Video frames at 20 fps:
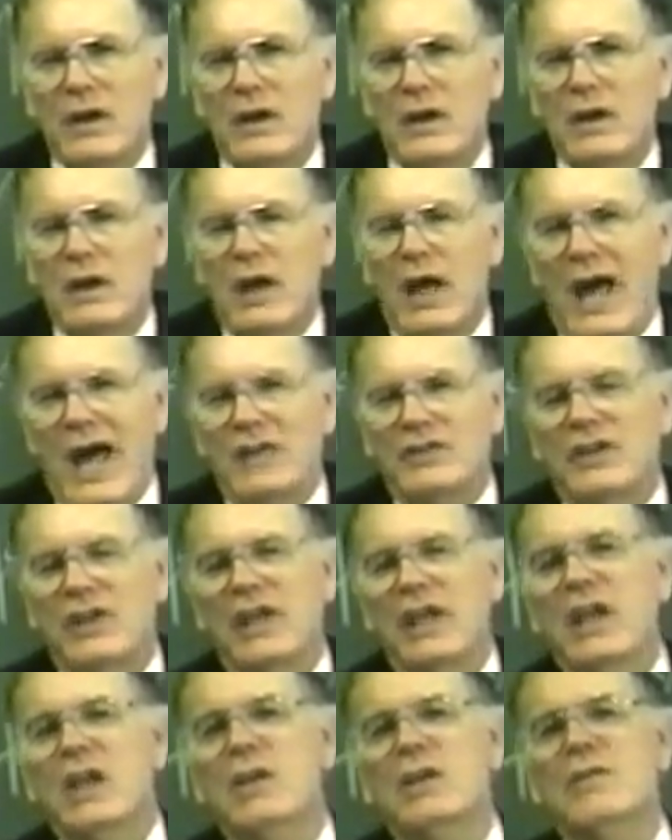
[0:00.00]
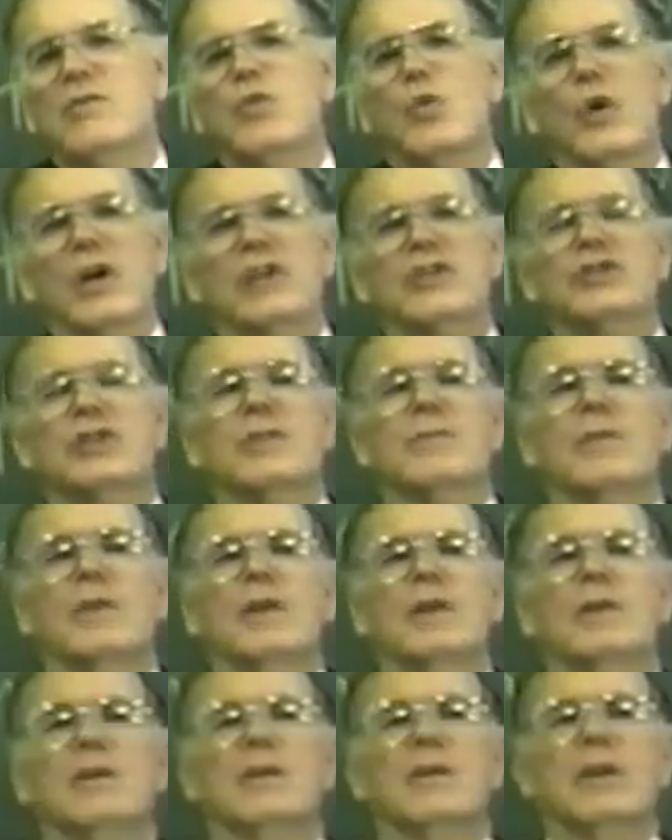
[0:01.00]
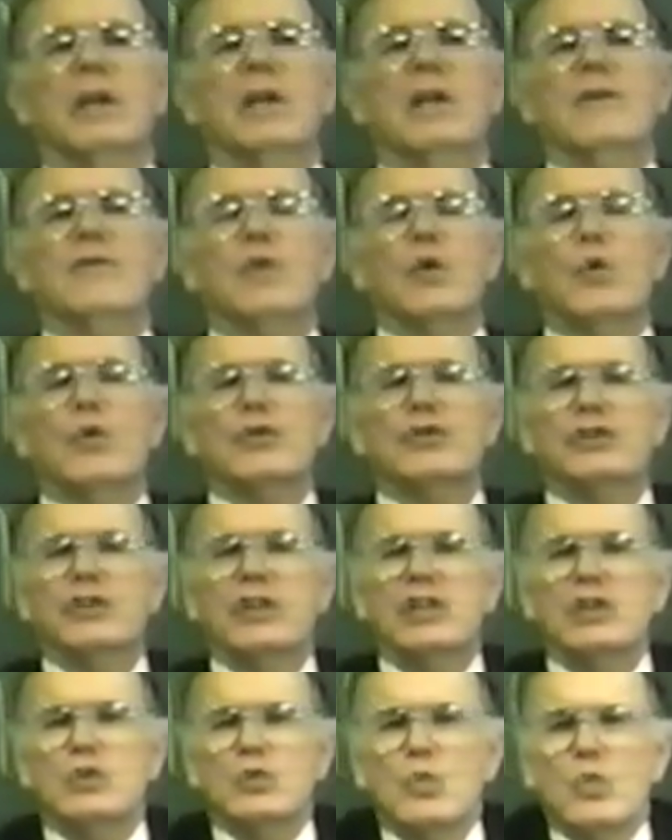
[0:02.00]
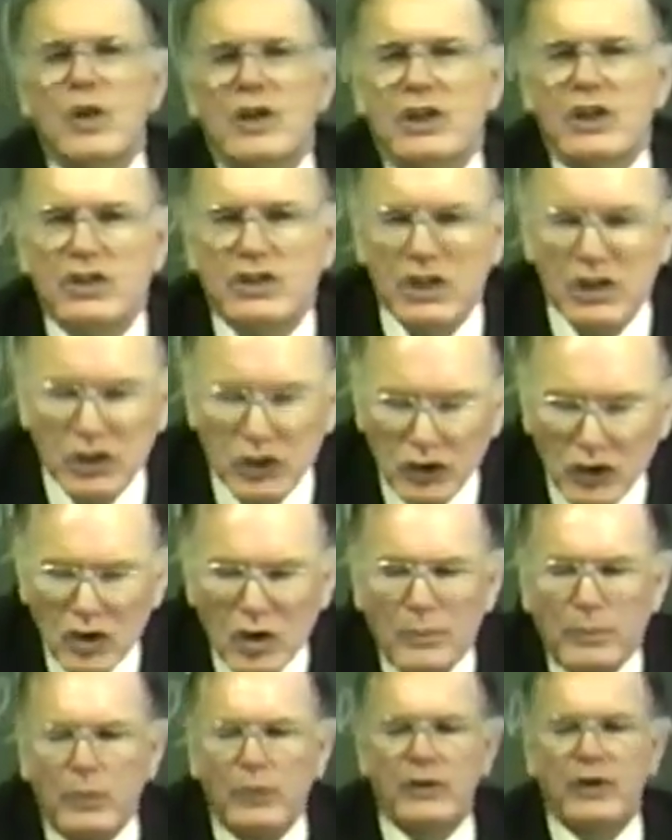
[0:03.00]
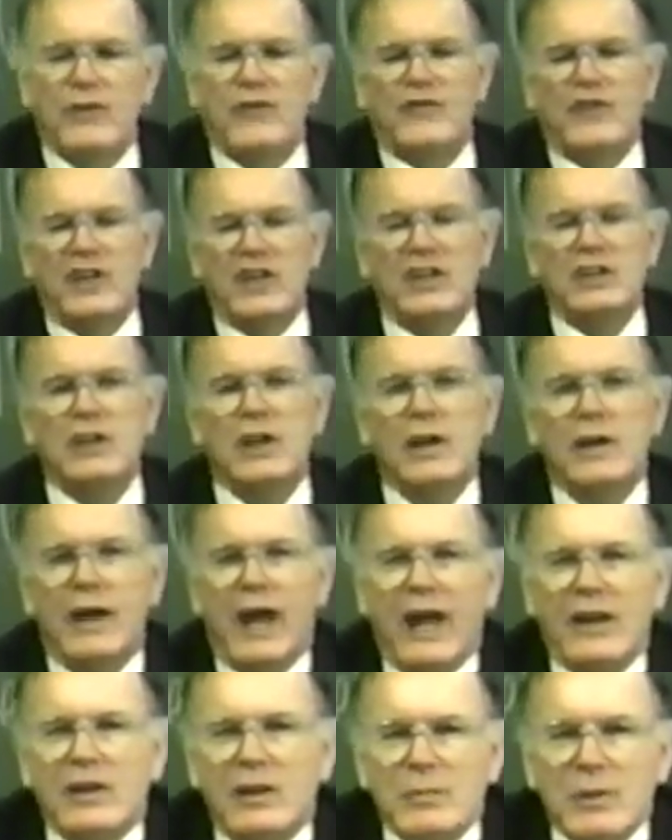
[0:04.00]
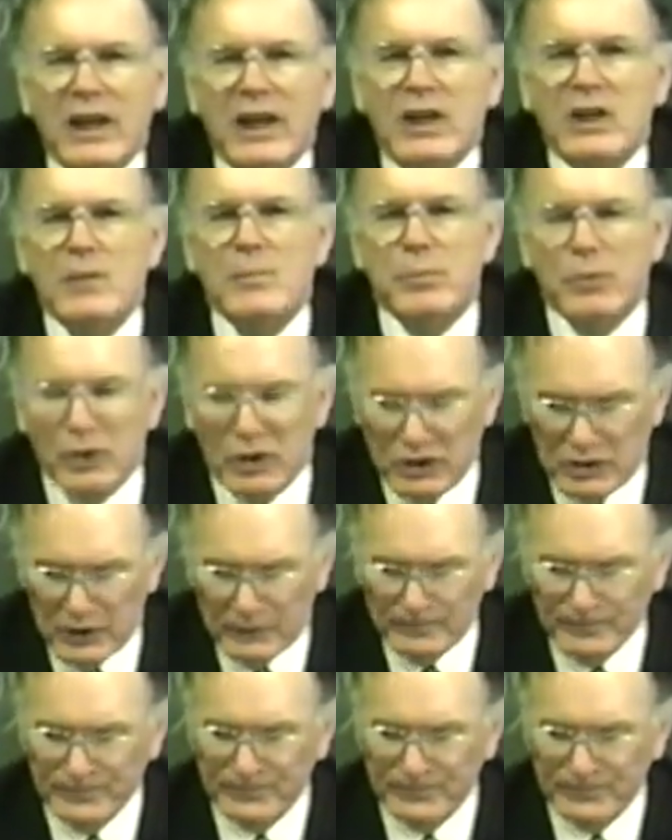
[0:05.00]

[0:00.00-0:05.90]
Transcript: at the end of which, then of course these witnesses stood up on their feet and they began to preach.